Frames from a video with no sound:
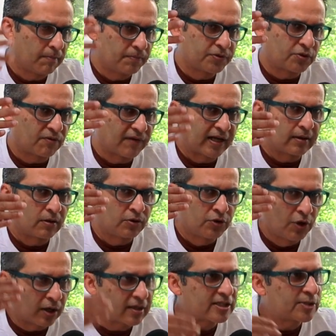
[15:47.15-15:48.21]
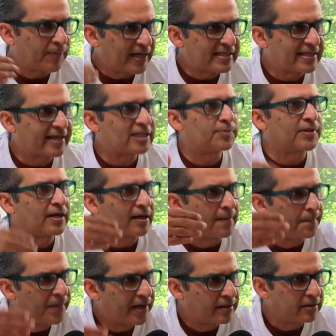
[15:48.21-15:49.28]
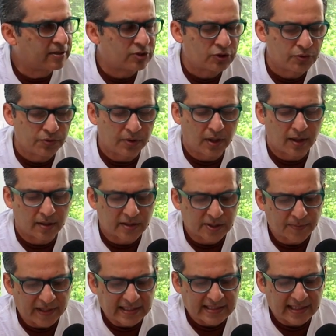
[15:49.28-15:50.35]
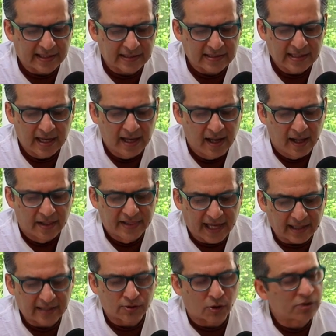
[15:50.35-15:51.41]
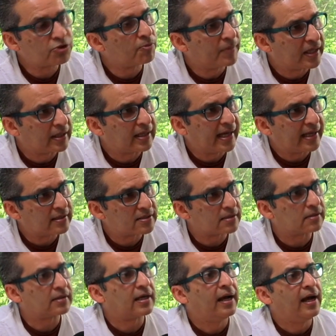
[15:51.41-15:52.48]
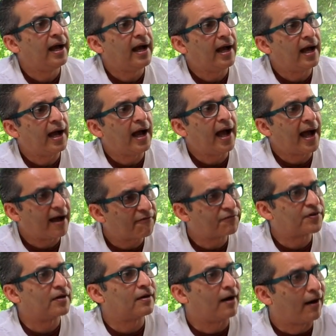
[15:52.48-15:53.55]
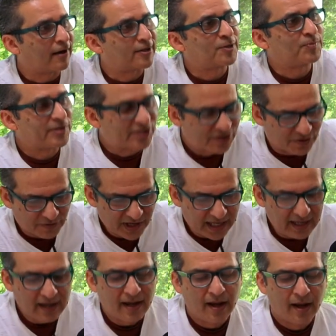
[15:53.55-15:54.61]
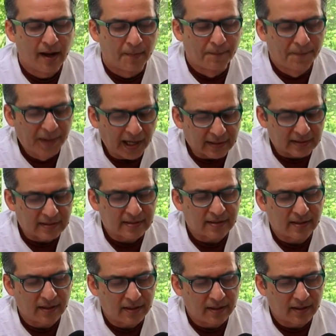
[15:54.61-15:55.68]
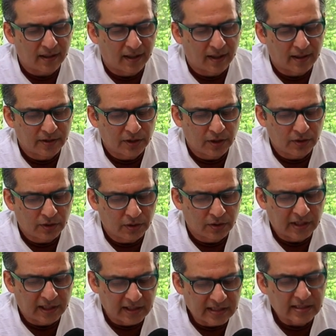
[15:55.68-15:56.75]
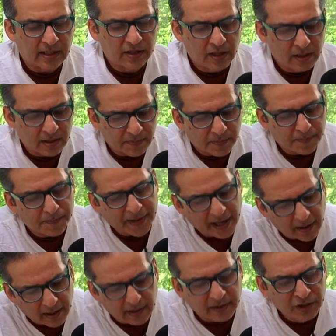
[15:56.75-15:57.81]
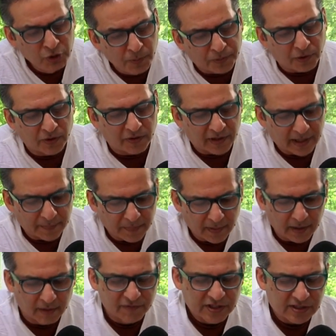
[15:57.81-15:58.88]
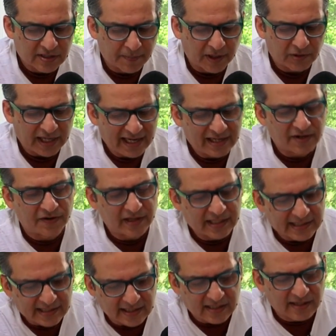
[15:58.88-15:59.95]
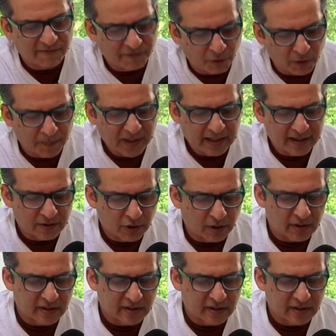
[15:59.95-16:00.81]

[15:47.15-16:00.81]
sort of like not a SpaceX but a competitor to SpaceX. That has also been canceled after Artemis 3. But there is an parallel new program which is about $864 million